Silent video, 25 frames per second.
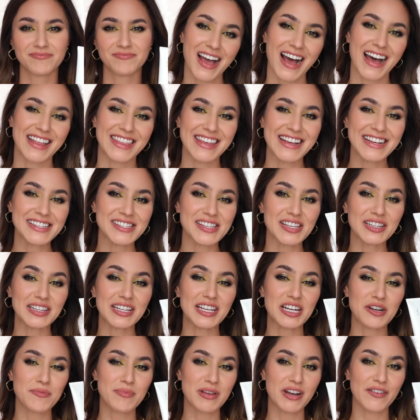I think it's a
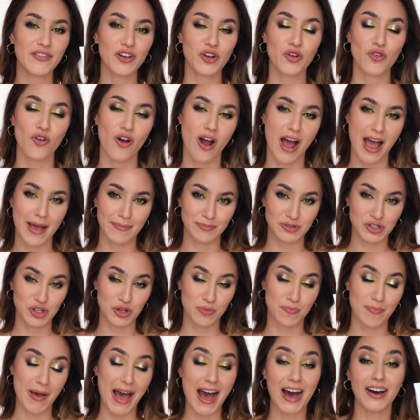little bit of a crime
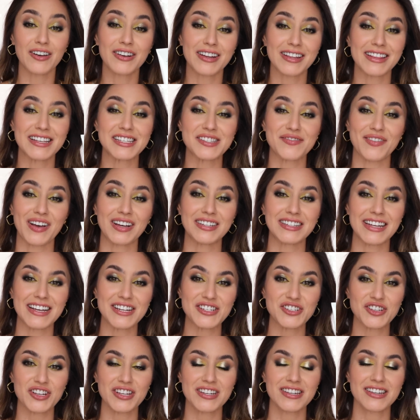to powder this
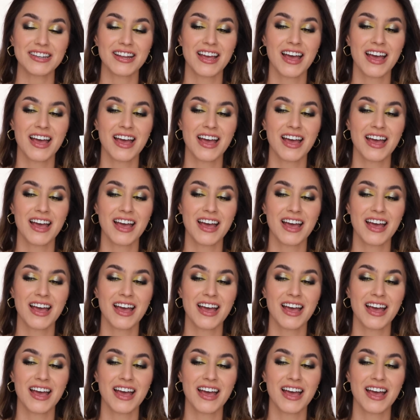foundation.